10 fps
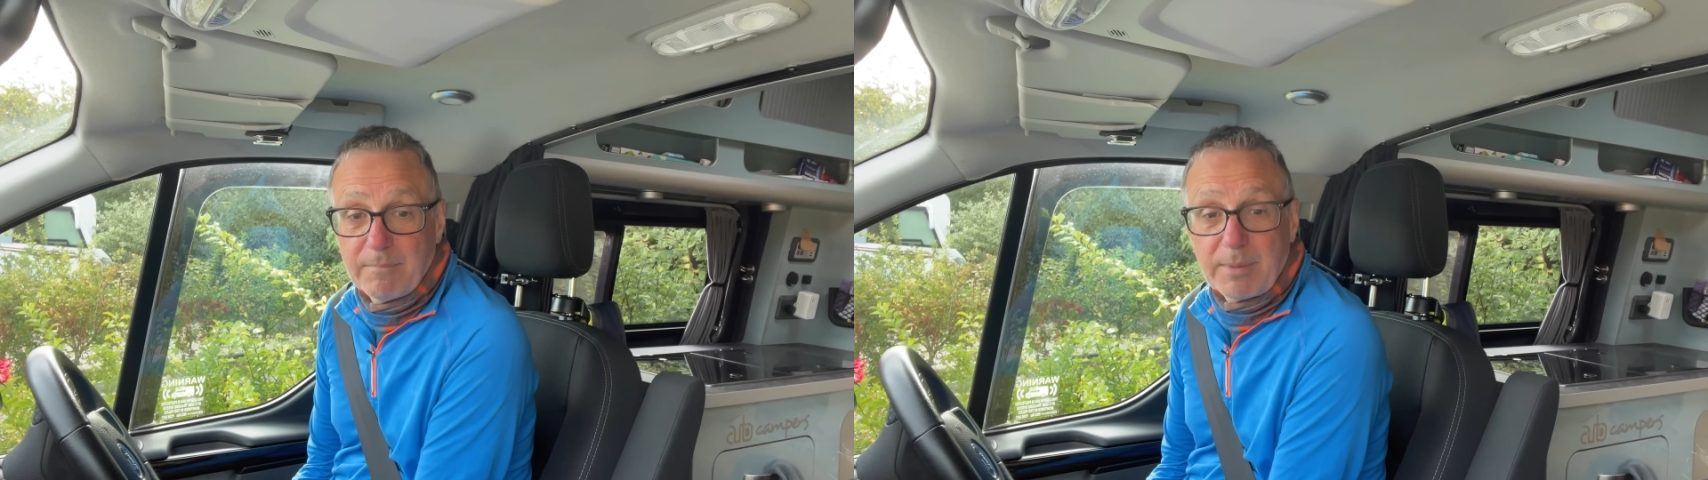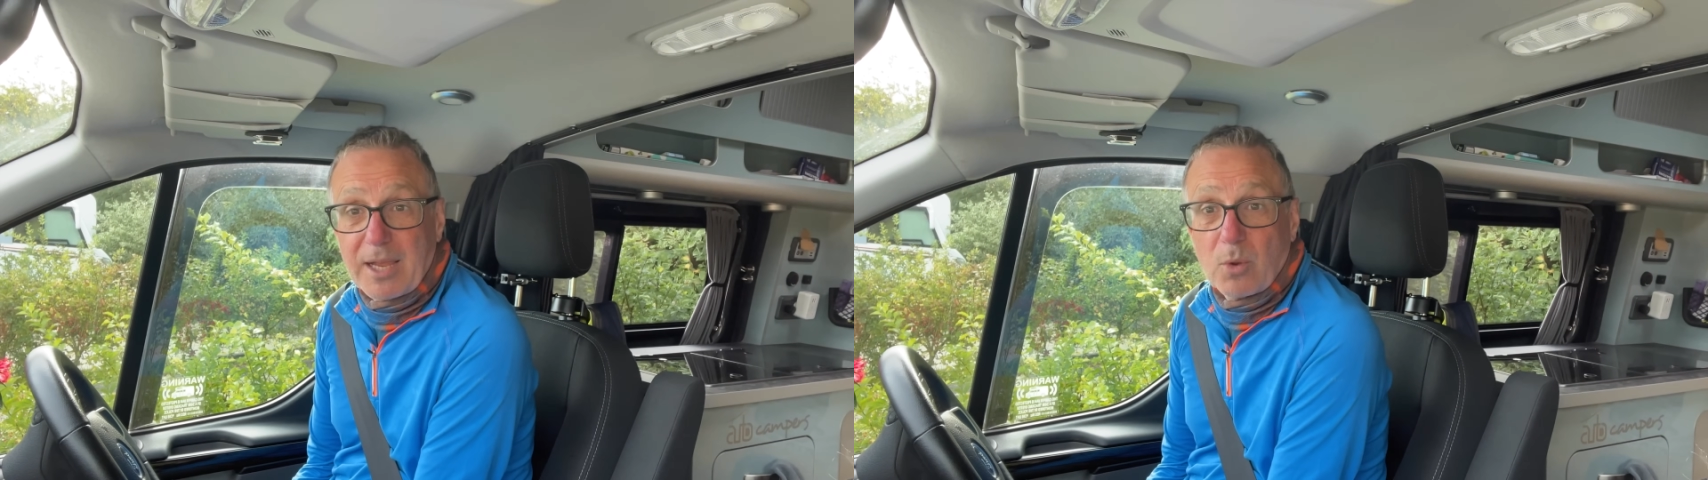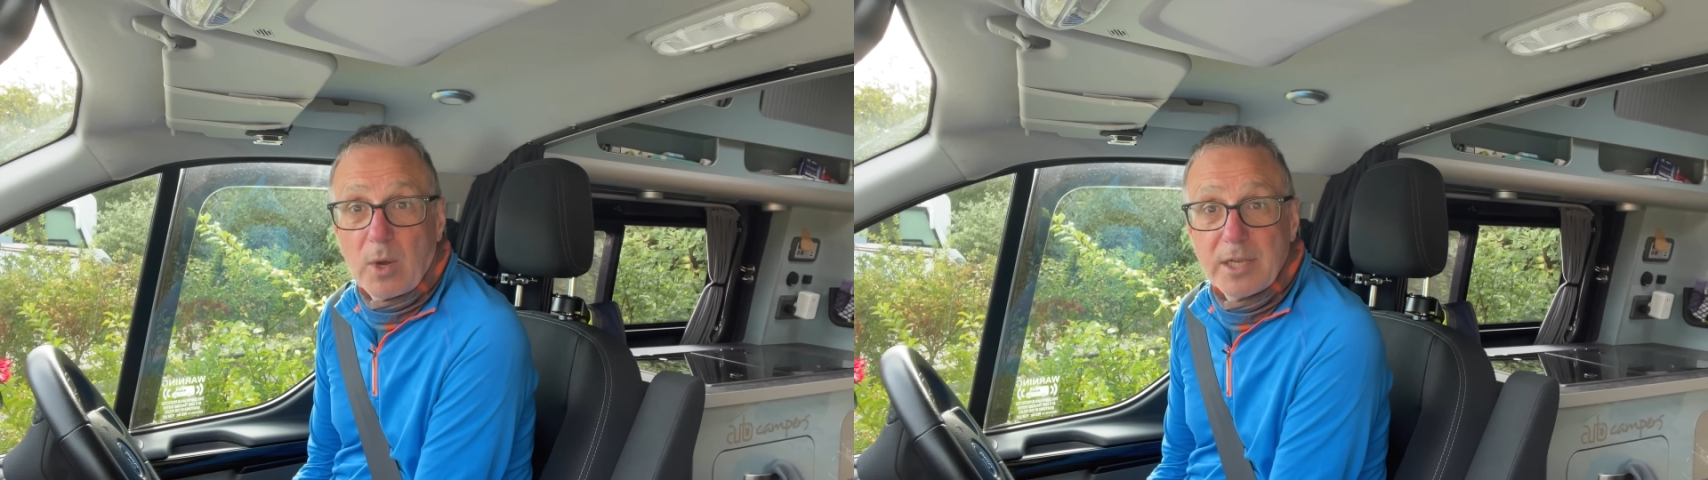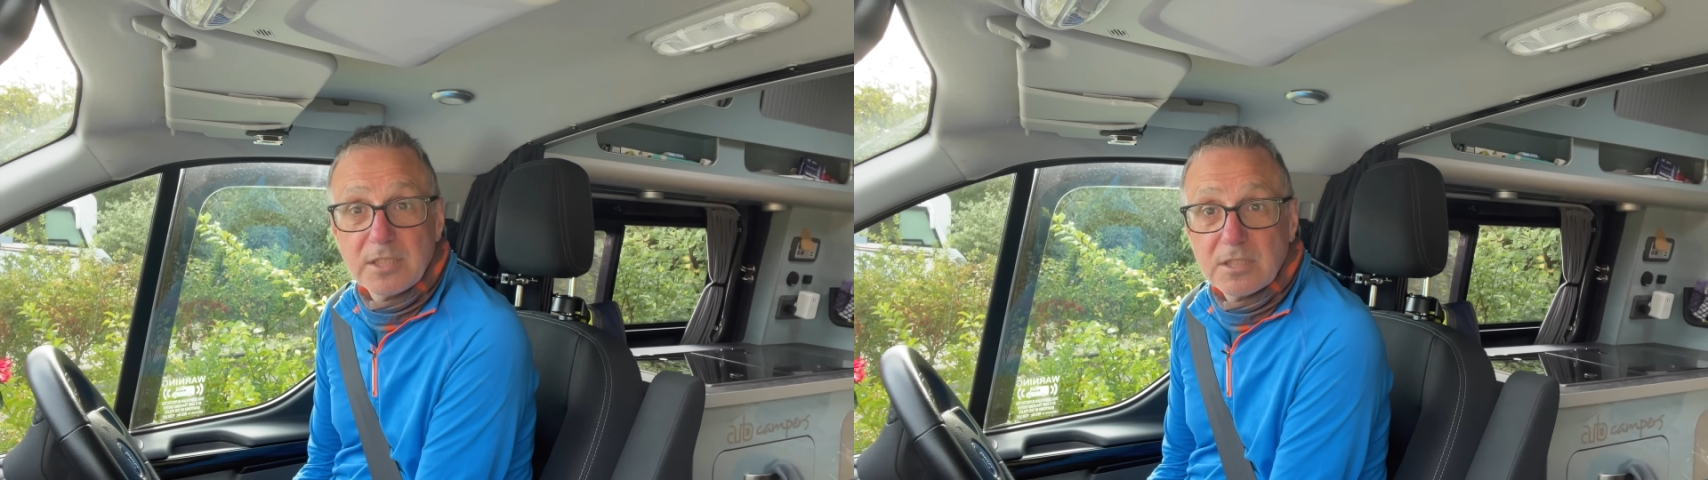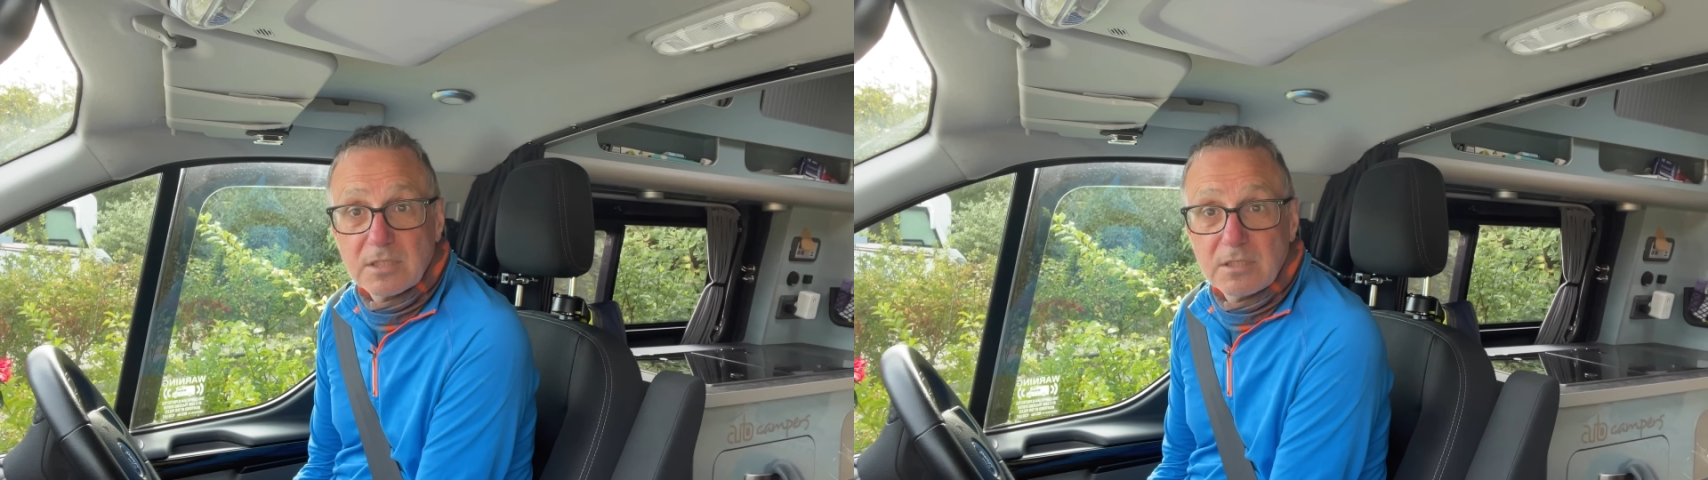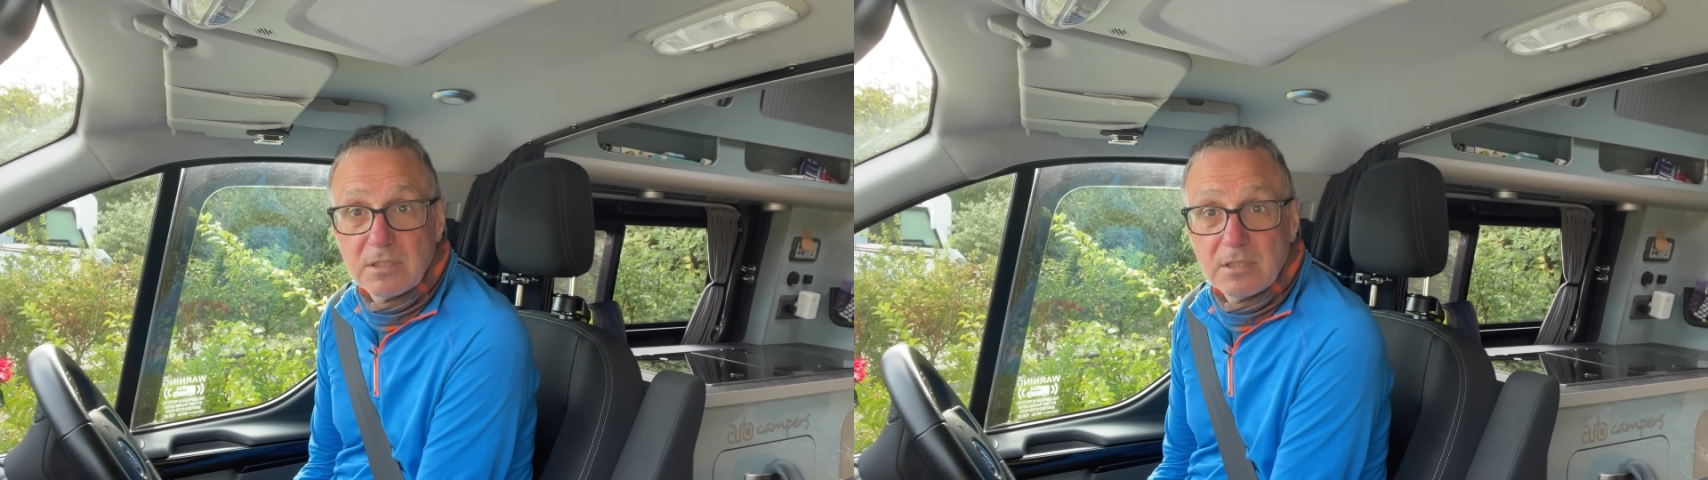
black waste.